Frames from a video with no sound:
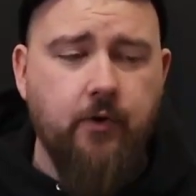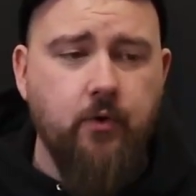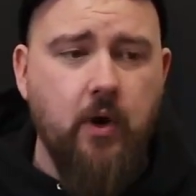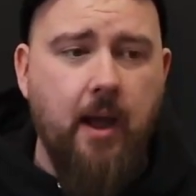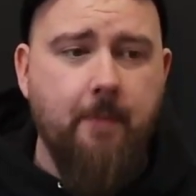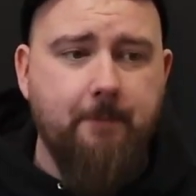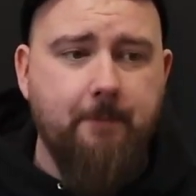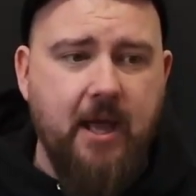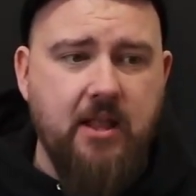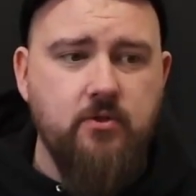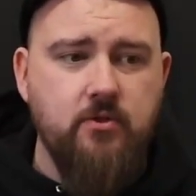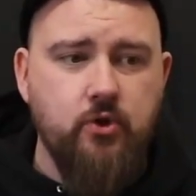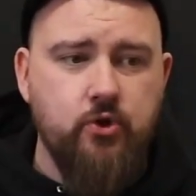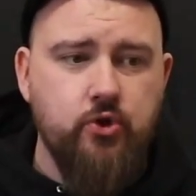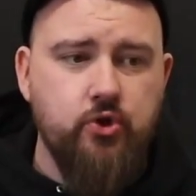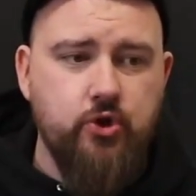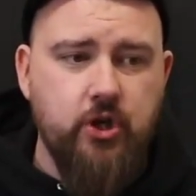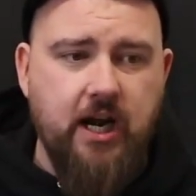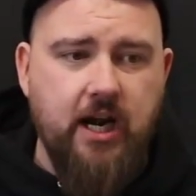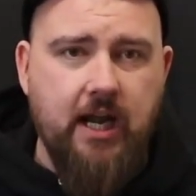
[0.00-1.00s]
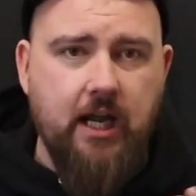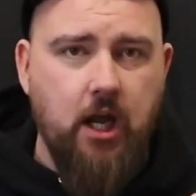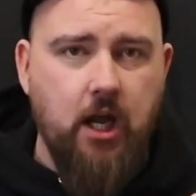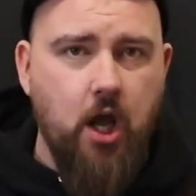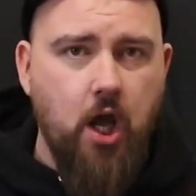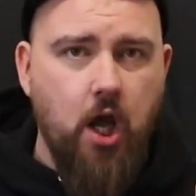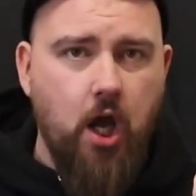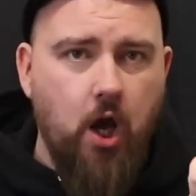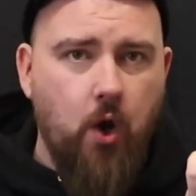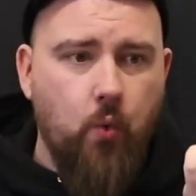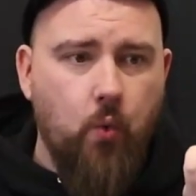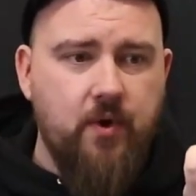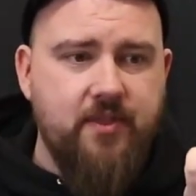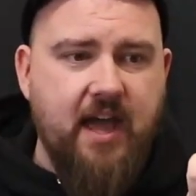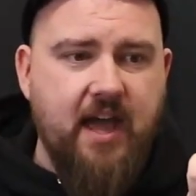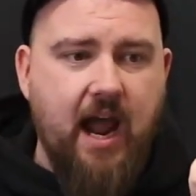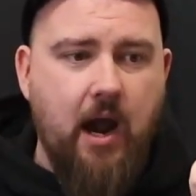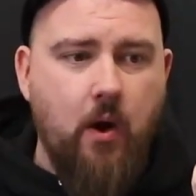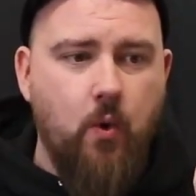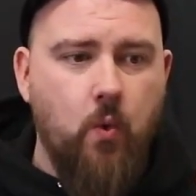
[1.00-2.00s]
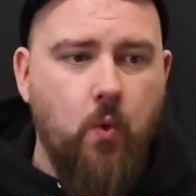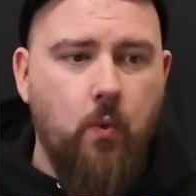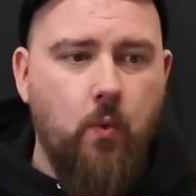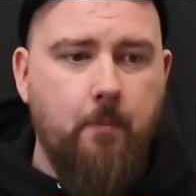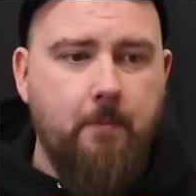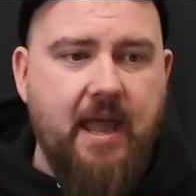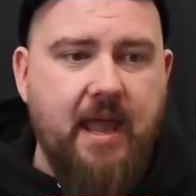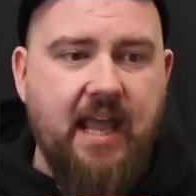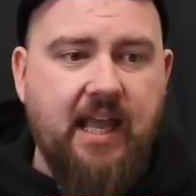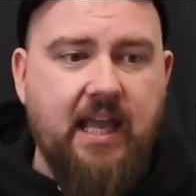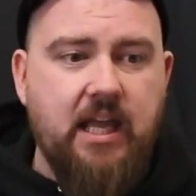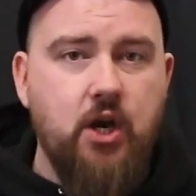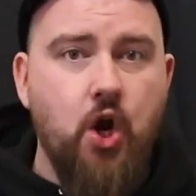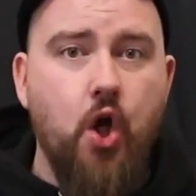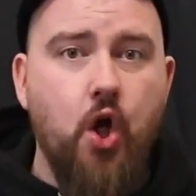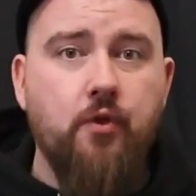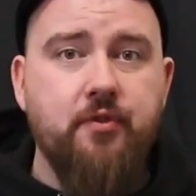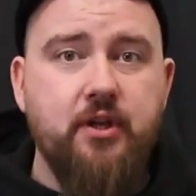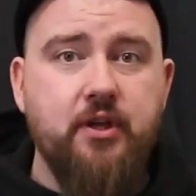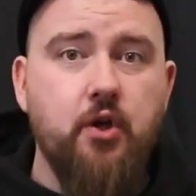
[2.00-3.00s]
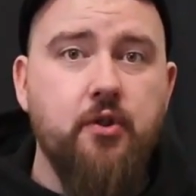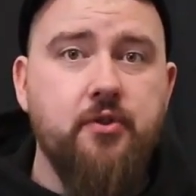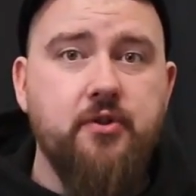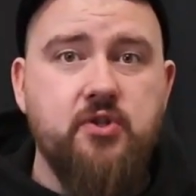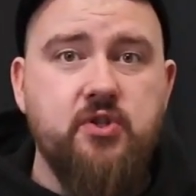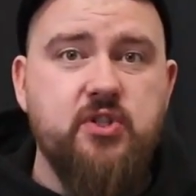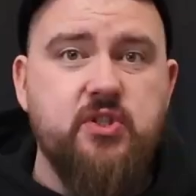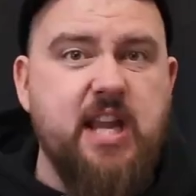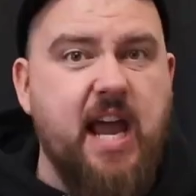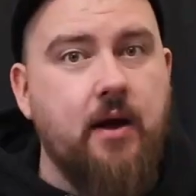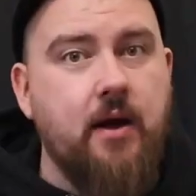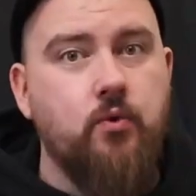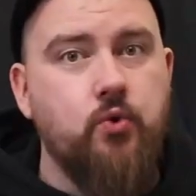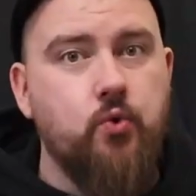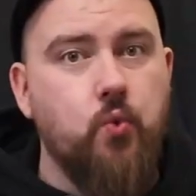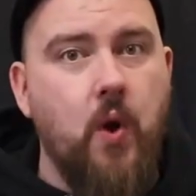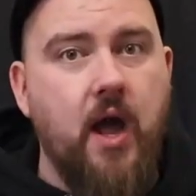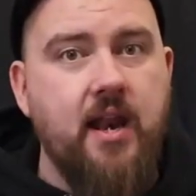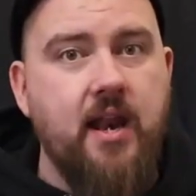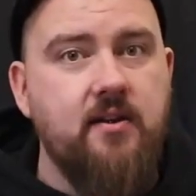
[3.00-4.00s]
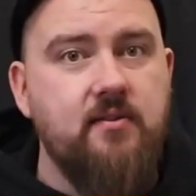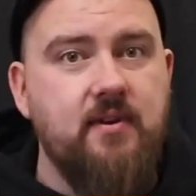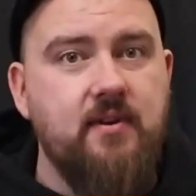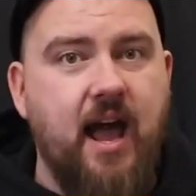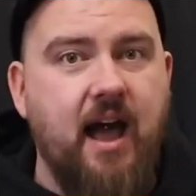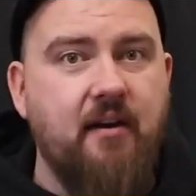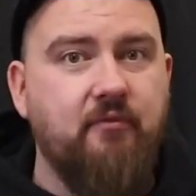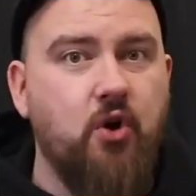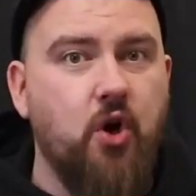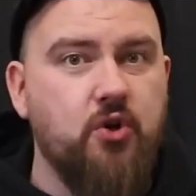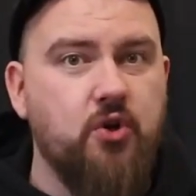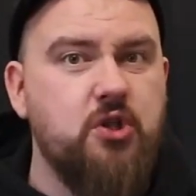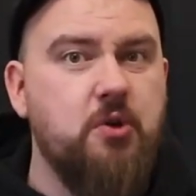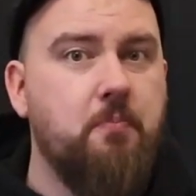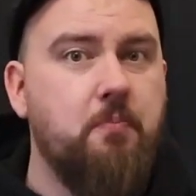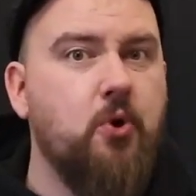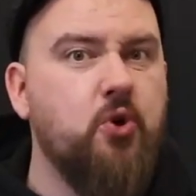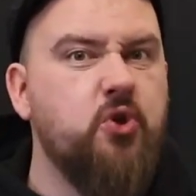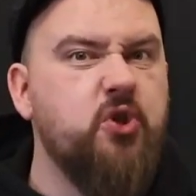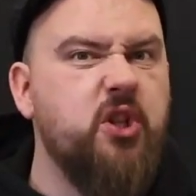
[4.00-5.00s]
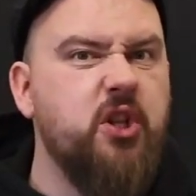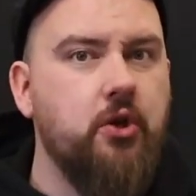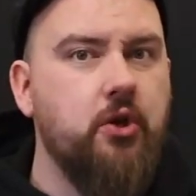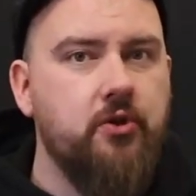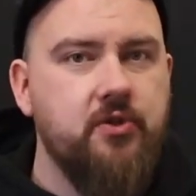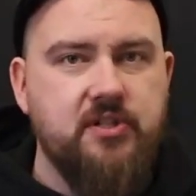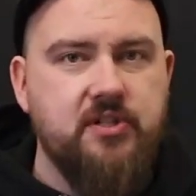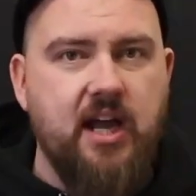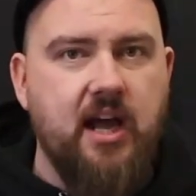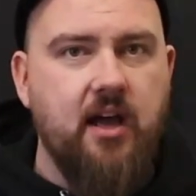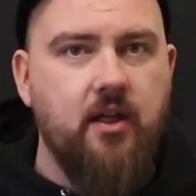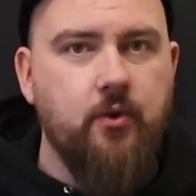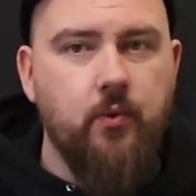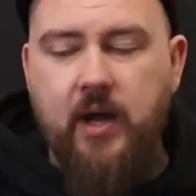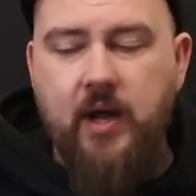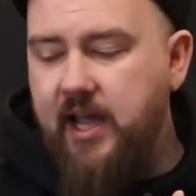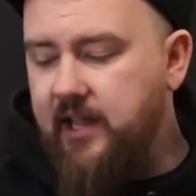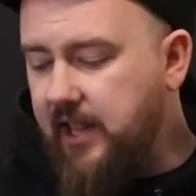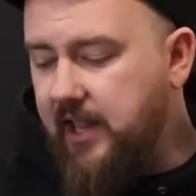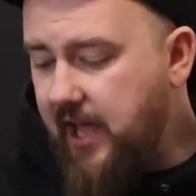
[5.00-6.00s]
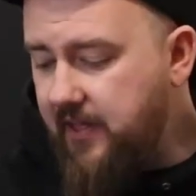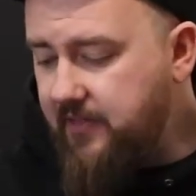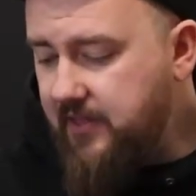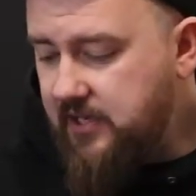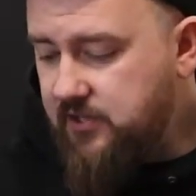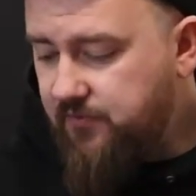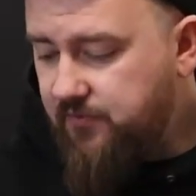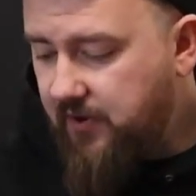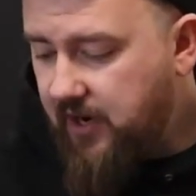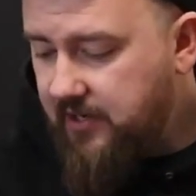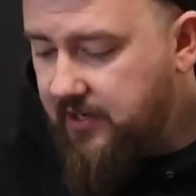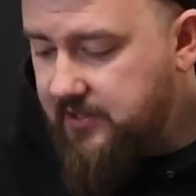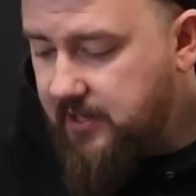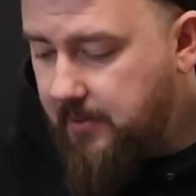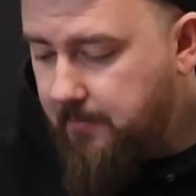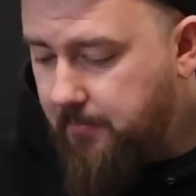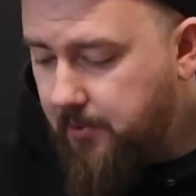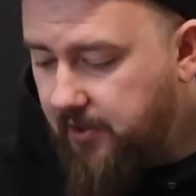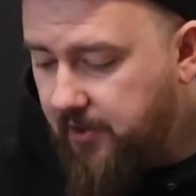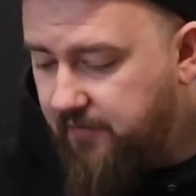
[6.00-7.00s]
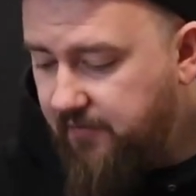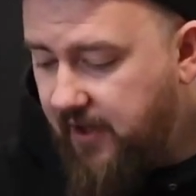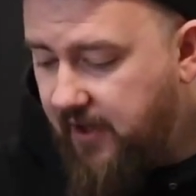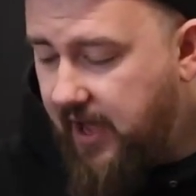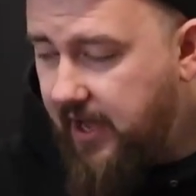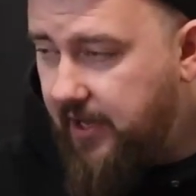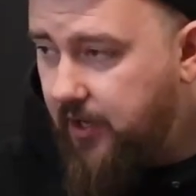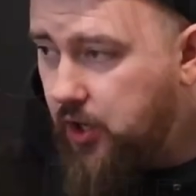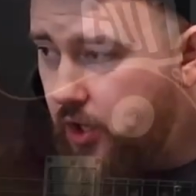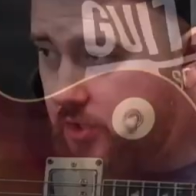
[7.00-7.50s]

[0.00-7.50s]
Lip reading: bend the string without making all the others sound when I've got to push the others out of the way? Like this, for example, if I go